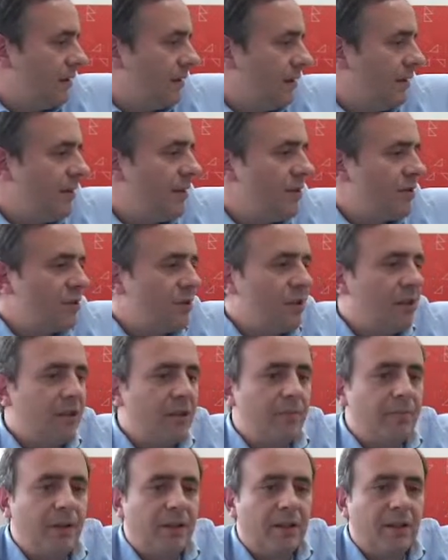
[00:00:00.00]
And these
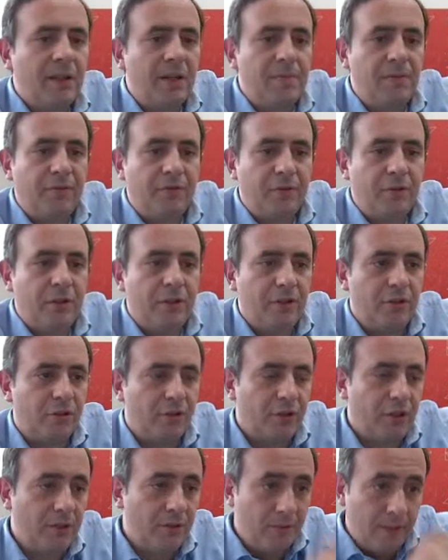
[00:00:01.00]
started picking up a few
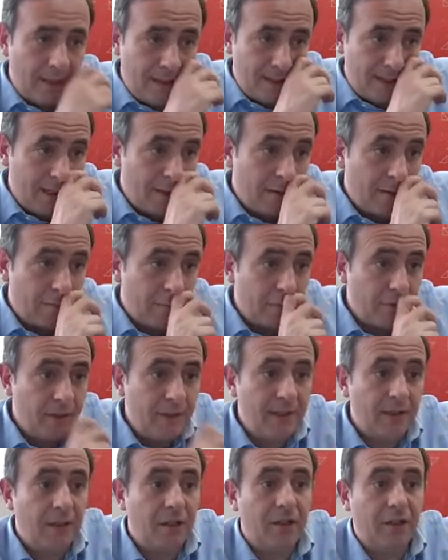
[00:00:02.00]
years ago, and now they're
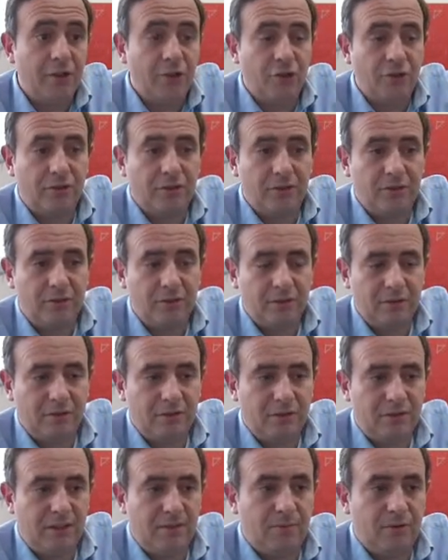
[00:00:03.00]
pretty large
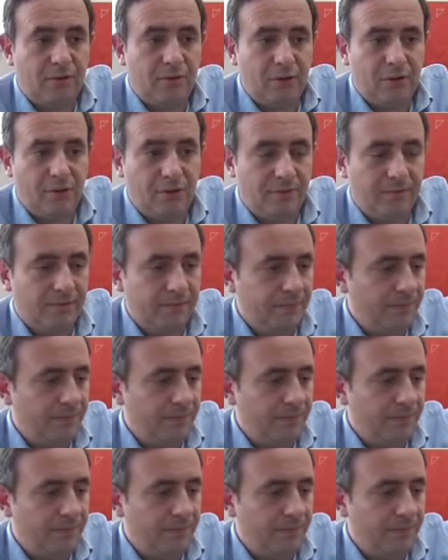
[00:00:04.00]
stablecoins.